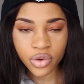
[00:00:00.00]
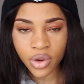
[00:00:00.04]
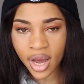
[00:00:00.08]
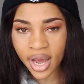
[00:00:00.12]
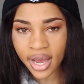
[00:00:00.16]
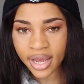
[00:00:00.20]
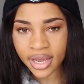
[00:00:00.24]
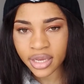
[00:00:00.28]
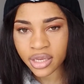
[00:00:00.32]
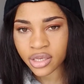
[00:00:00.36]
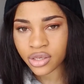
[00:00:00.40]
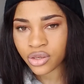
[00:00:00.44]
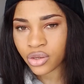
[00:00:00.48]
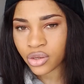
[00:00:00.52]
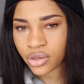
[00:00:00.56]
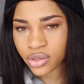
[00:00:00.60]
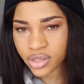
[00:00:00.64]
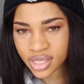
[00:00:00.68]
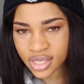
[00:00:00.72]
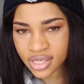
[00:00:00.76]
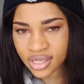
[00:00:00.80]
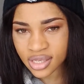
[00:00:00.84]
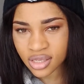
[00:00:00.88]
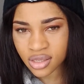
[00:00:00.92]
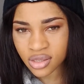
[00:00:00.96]
are a
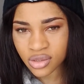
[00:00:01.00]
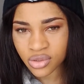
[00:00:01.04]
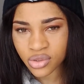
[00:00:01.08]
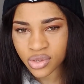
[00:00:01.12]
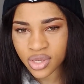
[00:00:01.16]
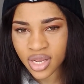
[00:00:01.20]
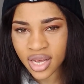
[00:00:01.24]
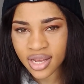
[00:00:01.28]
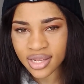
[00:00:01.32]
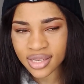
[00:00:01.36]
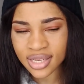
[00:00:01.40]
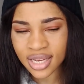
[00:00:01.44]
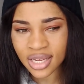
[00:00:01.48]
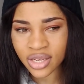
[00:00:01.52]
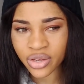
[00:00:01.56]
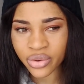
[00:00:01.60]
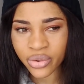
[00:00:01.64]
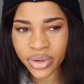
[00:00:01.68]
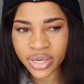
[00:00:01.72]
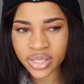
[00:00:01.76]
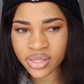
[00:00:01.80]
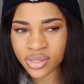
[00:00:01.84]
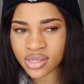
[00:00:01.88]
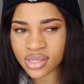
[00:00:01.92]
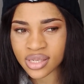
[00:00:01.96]
UCT student and you
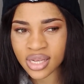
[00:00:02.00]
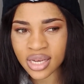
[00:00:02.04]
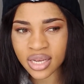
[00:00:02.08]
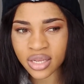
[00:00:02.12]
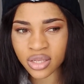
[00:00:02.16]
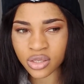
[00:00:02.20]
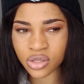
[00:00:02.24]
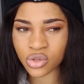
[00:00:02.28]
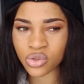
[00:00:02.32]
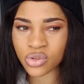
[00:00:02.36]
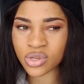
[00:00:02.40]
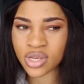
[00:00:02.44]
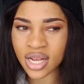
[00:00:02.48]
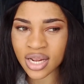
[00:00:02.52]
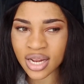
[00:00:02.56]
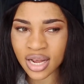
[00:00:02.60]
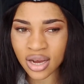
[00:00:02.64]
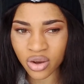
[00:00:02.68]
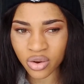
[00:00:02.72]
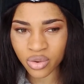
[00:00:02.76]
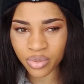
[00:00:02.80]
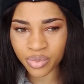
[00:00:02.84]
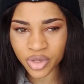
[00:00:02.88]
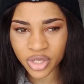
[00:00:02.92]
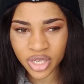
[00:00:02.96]
want to stay in student
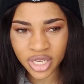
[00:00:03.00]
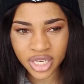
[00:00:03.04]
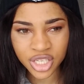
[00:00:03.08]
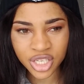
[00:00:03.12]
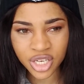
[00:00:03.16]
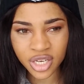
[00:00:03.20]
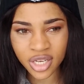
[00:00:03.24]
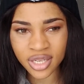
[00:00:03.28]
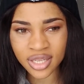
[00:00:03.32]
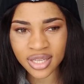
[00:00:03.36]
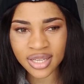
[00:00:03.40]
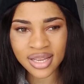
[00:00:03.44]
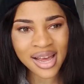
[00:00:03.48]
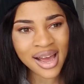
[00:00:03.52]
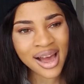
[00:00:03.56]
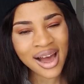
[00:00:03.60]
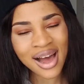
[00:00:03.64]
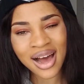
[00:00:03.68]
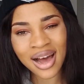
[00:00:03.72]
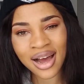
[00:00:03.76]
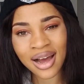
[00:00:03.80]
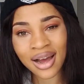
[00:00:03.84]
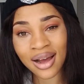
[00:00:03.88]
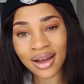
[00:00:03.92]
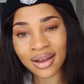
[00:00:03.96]
accommodation, there
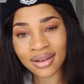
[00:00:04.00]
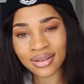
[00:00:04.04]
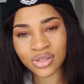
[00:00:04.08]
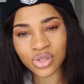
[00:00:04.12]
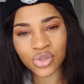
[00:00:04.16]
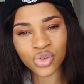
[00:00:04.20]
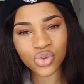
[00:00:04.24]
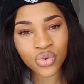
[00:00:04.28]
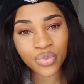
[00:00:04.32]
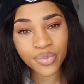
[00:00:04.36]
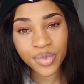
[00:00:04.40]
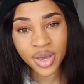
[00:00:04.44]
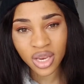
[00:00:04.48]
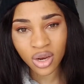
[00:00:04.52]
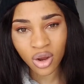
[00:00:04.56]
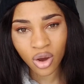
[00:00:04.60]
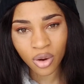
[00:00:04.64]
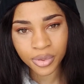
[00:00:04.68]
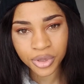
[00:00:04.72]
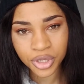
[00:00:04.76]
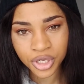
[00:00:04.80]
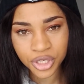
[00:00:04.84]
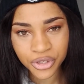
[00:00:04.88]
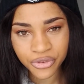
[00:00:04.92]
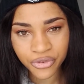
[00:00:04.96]
are two main
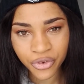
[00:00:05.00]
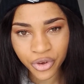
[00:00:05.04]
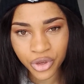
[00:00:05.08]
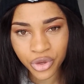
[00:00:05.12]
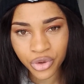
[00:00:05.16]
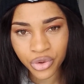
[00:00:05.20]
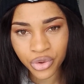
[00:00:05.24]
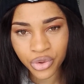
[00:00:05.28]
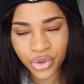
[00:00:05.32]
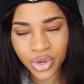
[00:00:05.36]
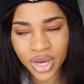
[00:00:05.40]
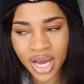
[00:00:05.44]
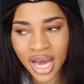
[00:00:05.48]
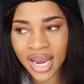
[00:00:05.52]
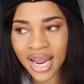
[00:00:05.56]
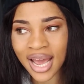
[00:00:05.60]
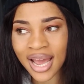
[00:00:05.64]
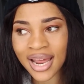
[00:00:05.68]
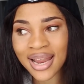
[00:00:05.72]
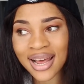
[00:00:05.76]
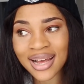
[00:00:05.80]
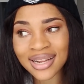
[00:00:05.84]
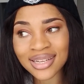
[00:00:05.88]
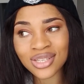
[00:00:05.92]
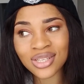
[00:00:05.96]
options for you. You can
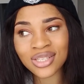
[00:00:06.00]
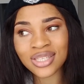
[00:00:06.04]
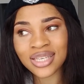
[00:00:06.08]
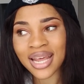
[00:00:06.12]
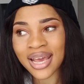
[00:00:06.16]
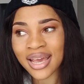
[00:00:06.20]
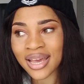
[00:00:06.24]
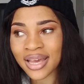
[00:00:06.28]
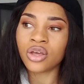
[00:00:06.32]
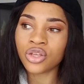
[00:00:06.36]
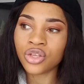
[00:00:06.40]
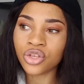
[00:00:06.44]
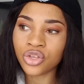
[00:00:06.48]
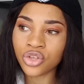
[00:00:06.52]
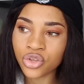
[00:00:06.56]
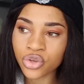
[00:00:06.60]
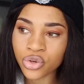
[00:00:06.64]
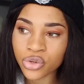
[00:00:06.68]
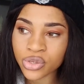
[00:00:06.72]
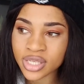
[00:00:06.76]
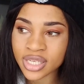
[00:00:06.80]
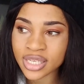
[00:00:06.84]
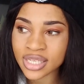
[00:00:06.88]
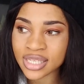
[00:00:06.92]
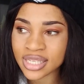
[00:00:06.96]
either take
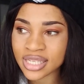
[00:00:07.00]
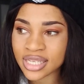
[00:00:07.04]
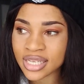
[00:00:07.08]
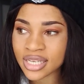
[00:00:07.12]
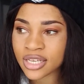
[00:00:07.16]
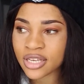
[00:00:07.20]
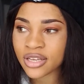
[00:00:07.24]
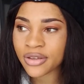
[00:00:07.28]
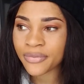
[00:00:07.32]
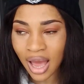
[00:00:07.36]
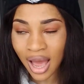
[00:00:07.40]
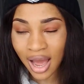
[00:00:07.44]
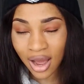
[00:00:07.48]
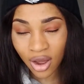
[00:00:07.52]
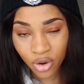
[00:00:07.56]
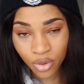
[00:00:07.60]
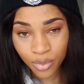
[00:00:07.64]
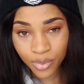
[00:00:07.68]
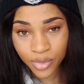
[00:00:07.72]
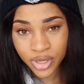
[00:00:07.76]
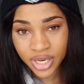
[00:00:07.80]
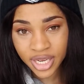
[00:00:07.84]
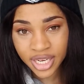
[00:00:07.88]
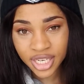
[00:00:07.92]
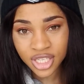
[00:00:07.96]
UCT
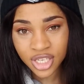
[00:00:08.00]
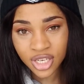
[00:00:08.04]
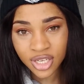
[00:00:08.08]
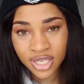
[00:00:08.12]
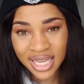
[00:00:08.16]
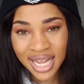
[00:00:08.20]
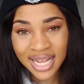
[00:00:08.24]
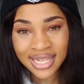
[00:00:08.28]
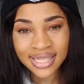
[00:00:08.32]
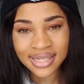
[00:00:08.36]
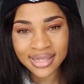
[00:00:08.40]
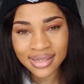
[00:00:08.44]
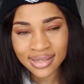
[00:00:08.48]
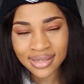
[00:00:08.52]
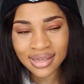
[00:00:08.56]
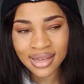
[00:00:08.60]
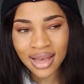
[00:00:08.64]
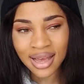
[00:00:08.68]
accommodation, that is